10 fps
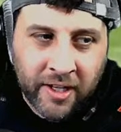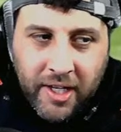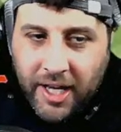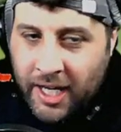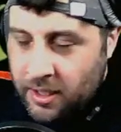
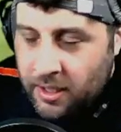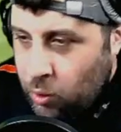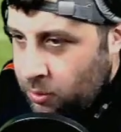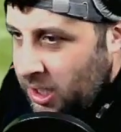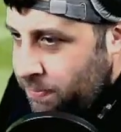and it will be
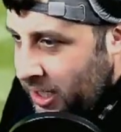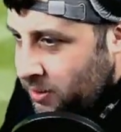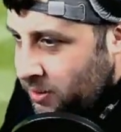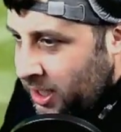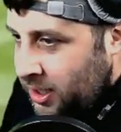a
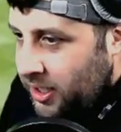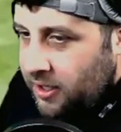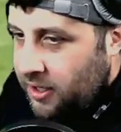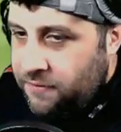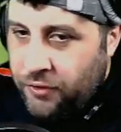penalty
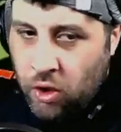for